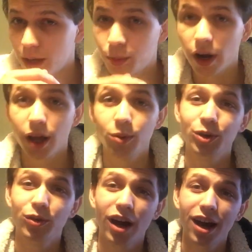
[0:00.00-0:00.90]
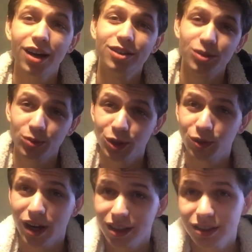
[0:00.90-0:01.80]
praying when you rise and when
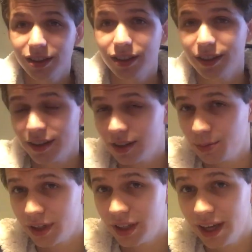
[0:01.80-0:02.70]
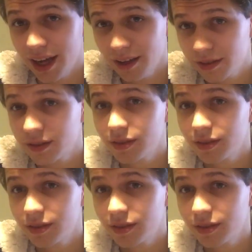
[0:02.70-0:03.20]
you rest, and then in the midday.